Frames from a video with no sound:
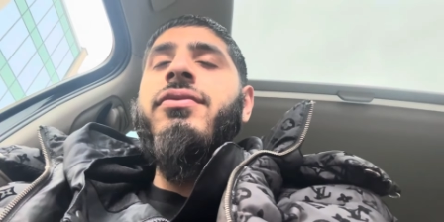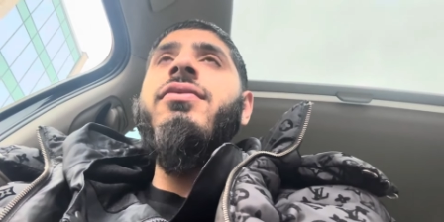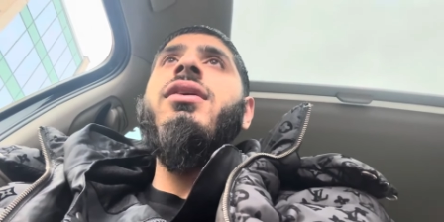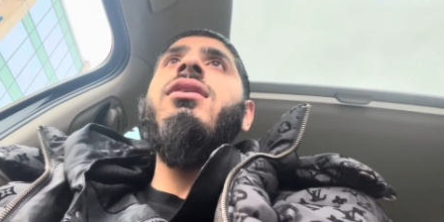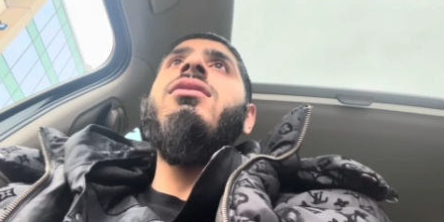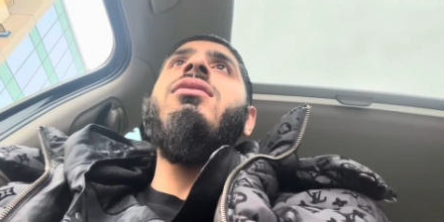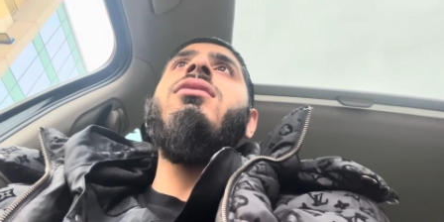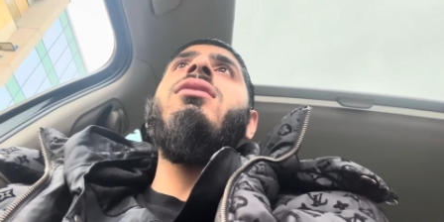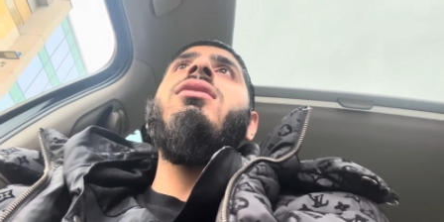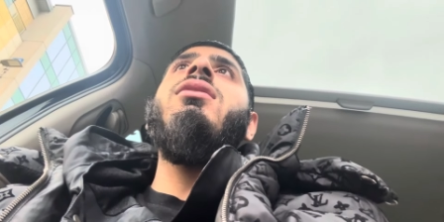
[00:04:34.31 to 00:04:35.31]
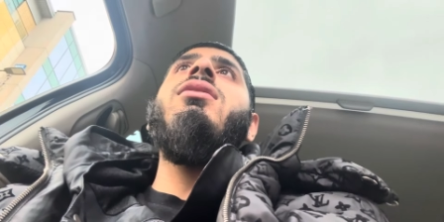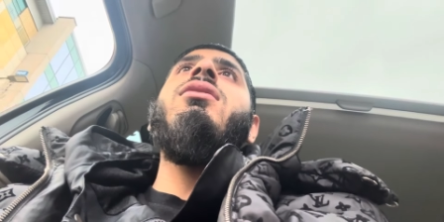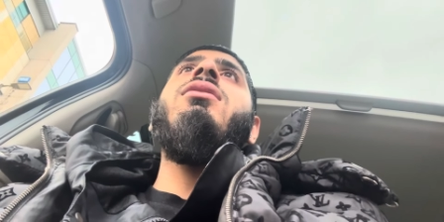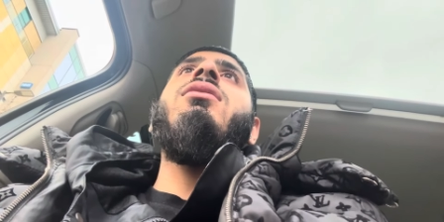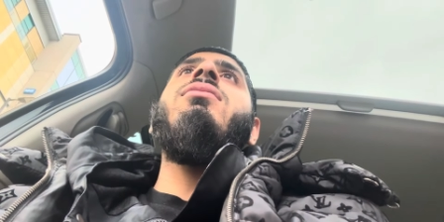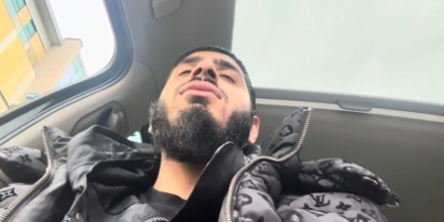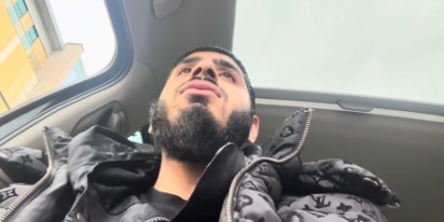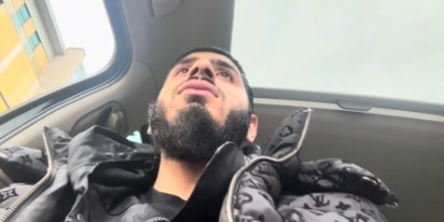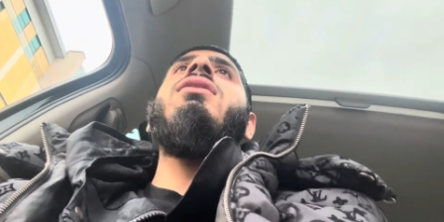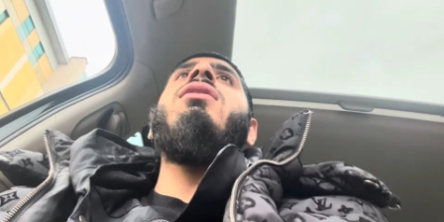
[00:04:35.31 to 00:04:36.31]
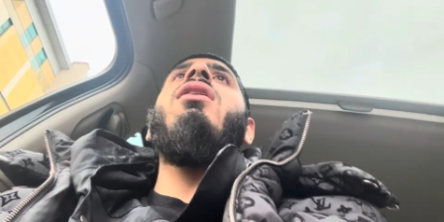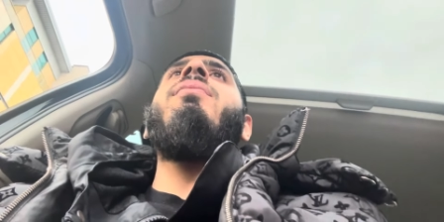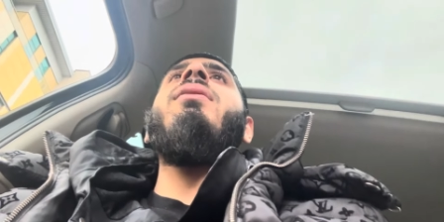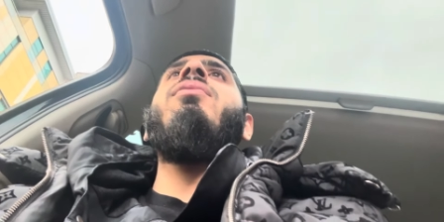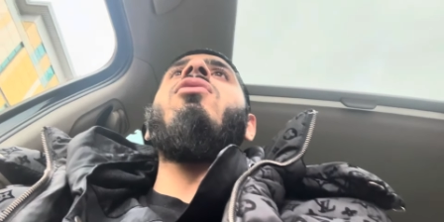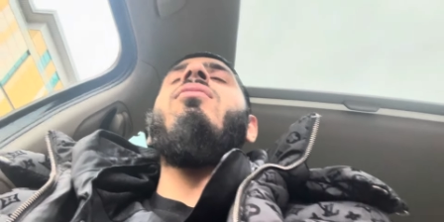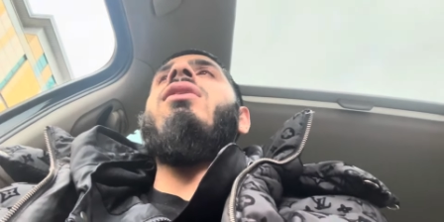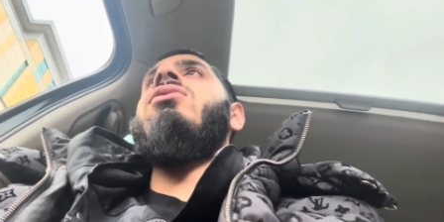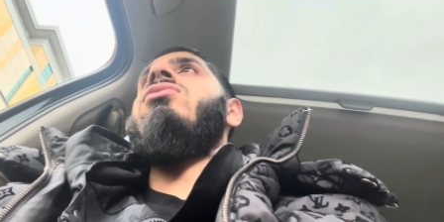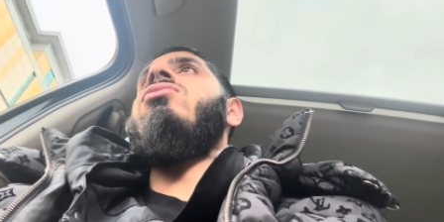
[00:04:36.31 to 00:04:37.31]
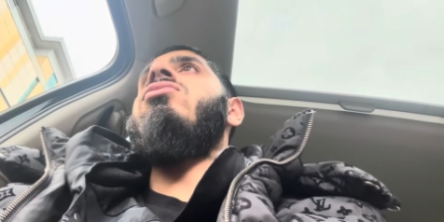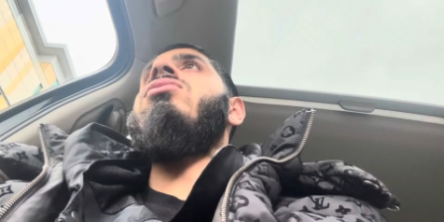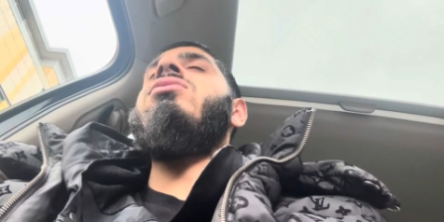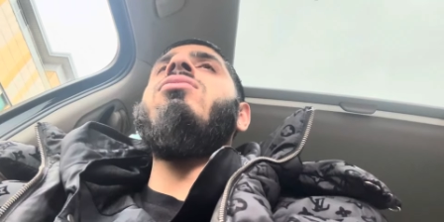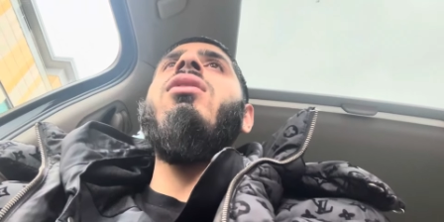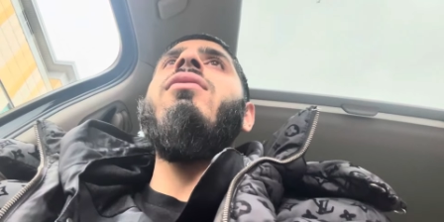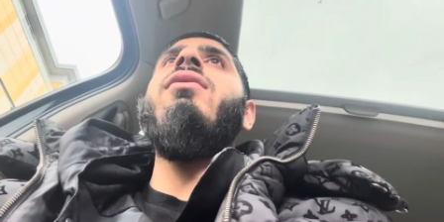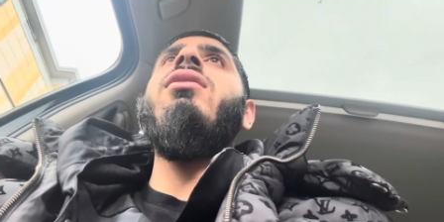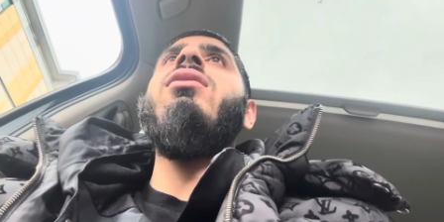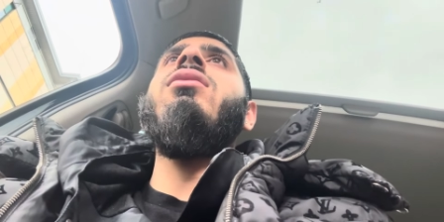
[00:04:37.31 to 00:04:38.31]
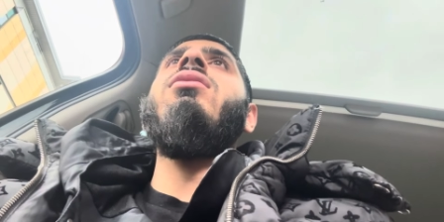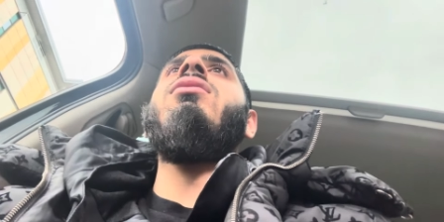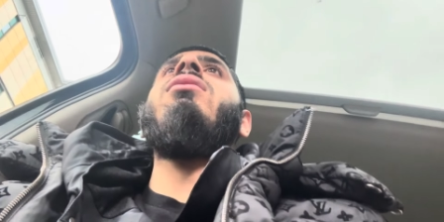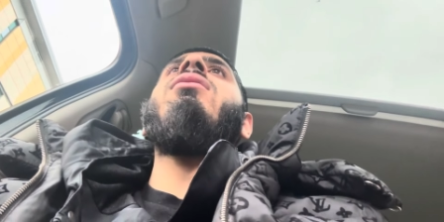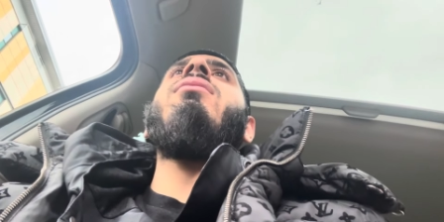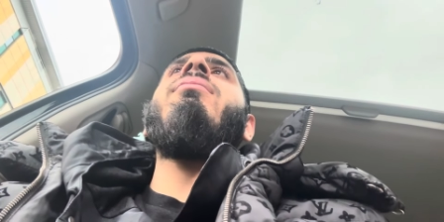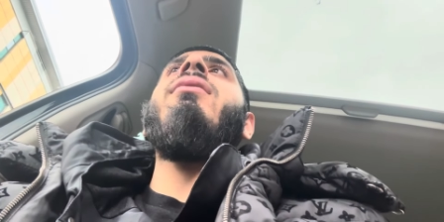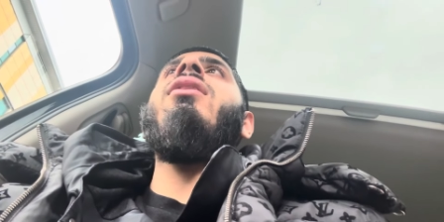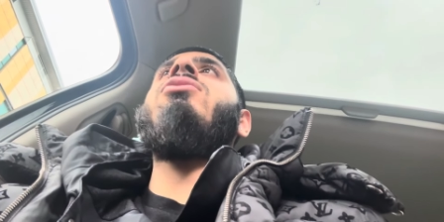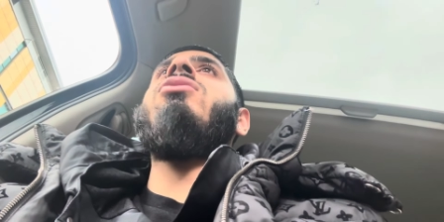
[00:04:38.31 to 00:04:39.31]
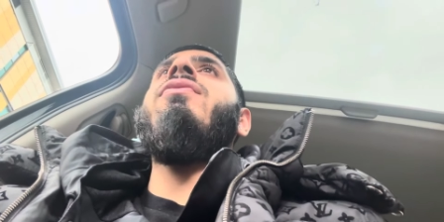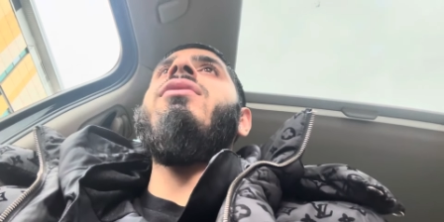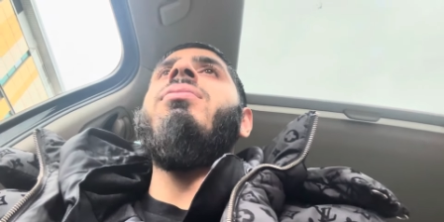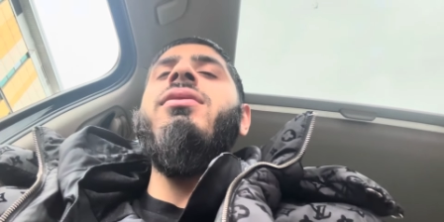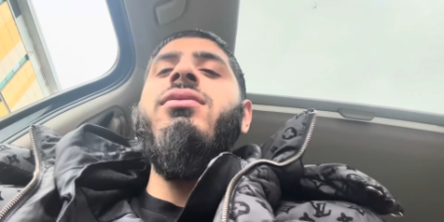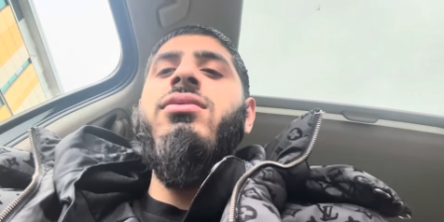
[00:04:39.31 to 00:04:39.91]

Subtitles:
Freaking, still seeing a lot of people come out of school, so whatever. Bit of traffic, man.